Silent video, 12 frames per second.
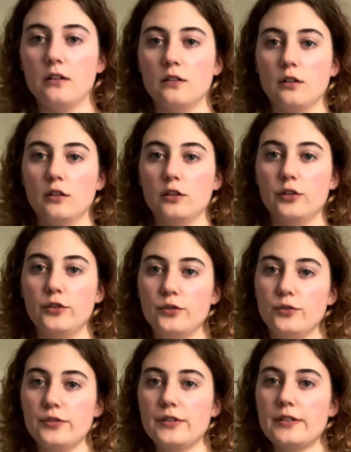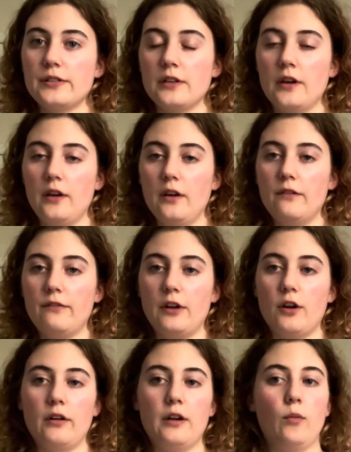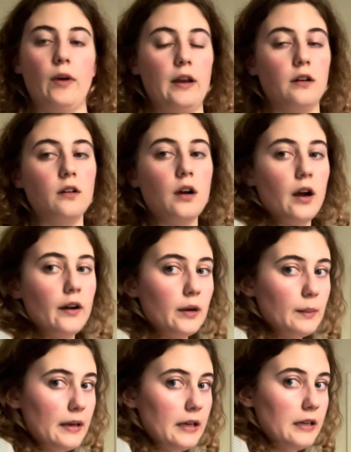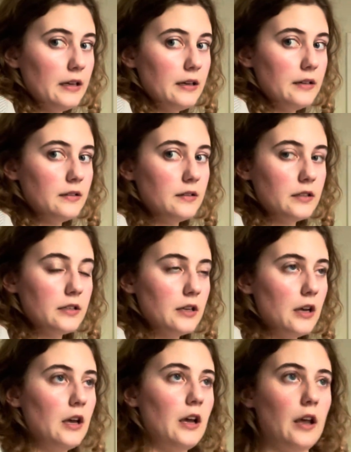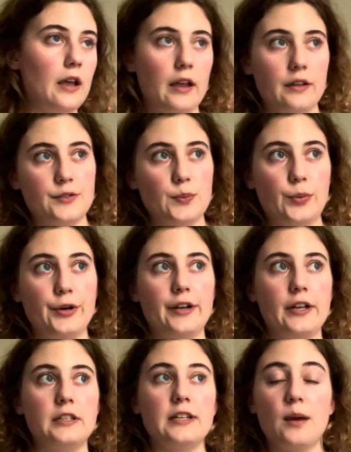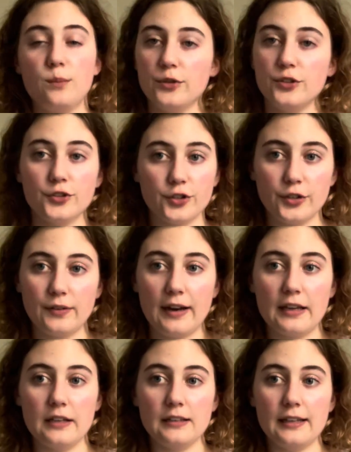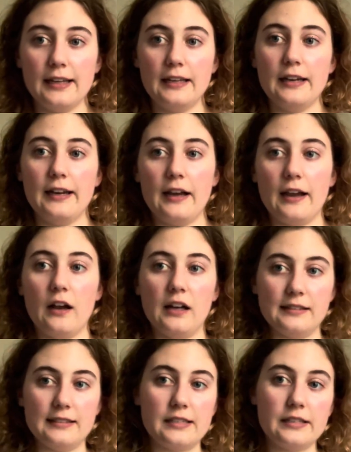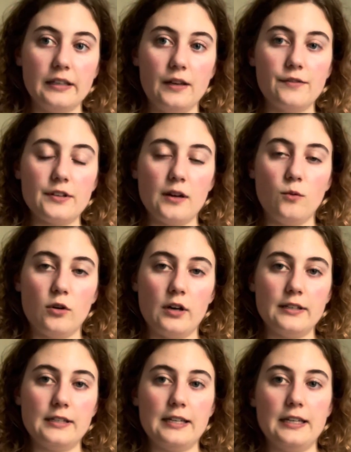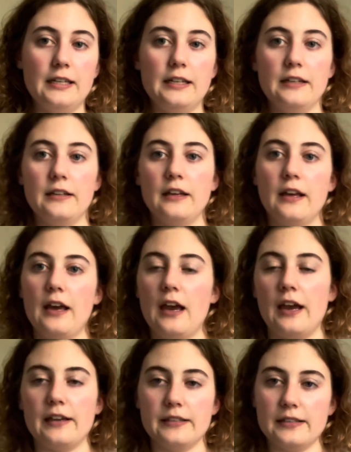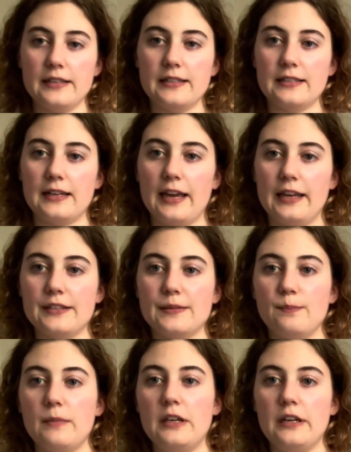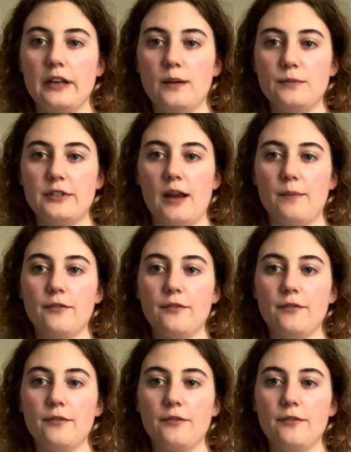loose, fingering weight garment. It's pretty temperature regulating. I got the sleeves I wanted. Has this nice medium depth